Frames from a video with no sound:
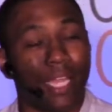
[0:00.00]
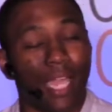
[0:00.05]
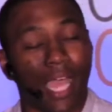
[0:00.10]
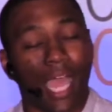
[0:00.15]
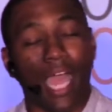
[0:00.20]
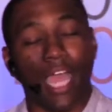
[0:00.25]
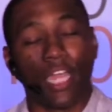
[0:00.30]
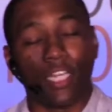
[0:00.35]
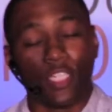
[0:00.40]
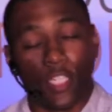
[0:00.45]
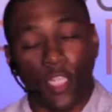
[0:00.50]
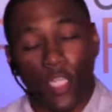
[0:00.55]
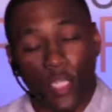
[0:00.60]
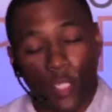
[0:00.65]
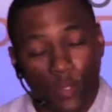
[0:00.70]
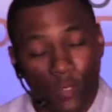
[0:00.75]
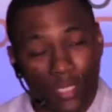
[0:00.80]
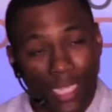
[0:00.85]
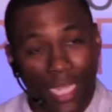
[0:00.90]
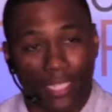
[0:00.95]
But I
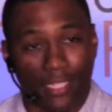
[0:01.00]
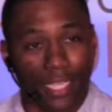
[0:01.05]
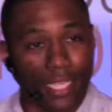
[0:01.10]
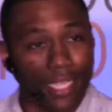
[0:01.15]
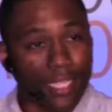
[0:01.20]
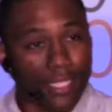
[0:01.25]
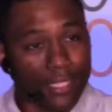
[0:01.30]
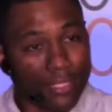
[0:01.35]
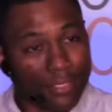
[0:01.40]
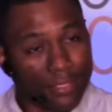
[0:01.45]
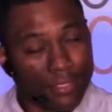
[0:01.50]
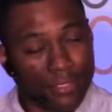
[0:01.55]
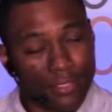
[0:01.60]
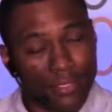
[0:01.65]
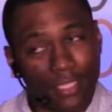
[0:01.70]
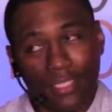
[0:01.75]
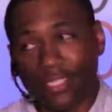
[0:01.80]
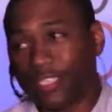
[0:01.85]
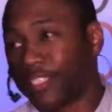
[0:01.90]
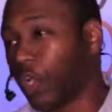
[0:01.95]
knew that
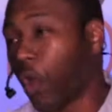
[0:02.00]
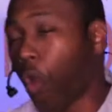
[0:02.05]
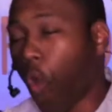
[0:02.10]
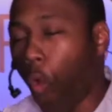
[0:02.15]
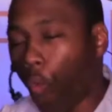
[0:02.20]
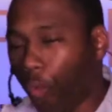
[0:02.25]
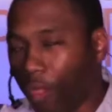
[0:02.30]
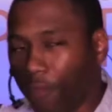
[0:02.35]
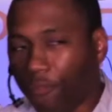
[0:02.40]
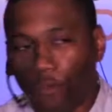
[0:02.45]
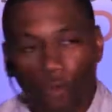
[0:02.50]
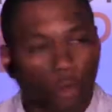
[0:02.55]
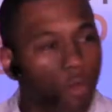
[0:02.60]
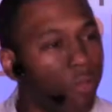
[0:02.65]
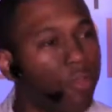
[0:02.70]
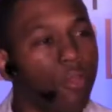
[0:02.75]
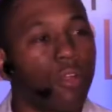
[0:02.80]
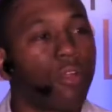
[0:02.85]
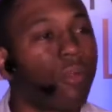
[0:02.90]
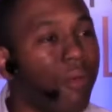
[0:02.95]
This is only
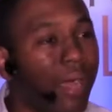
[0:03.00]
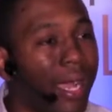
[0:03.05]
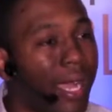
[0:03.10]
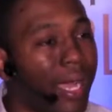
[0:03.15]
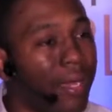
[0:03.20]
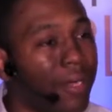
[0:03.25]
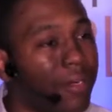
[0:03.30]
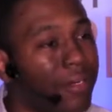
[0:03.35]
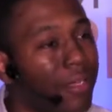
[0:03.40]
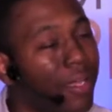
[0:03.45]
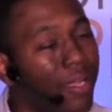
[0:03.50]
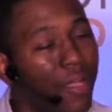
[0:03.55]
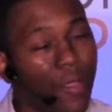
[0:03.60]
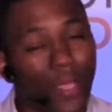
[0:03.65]
for a little while.